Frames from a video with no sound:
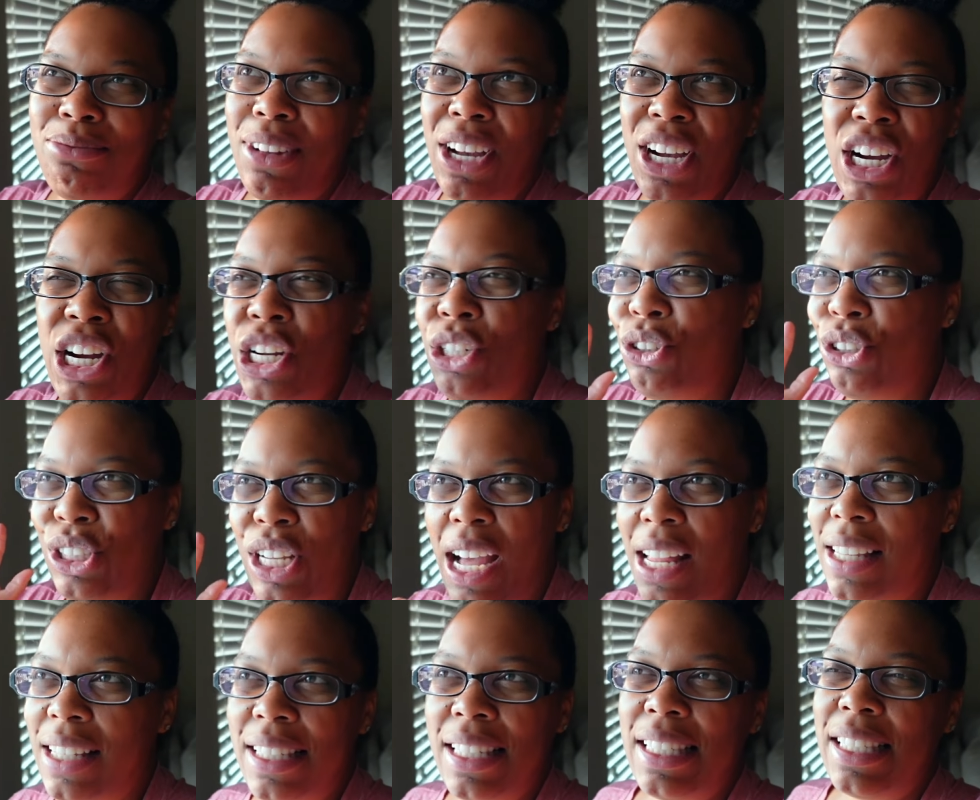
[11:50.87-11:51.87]
a hundred
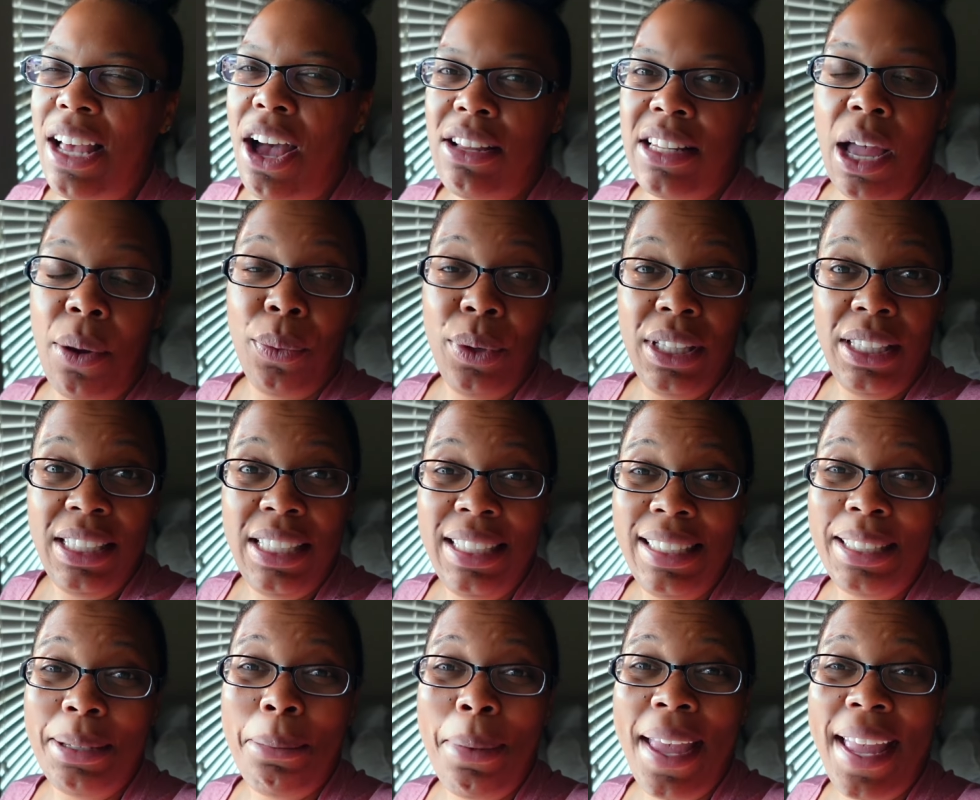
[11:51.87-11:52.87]
dollars is all I really need
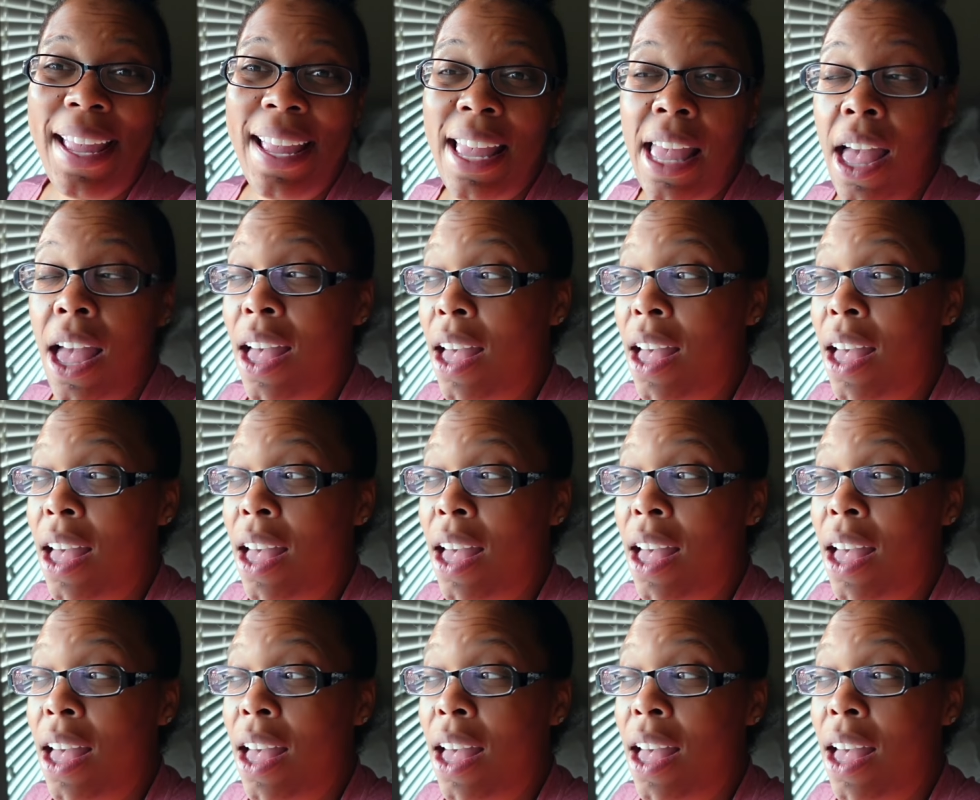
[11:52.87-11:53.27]
to make.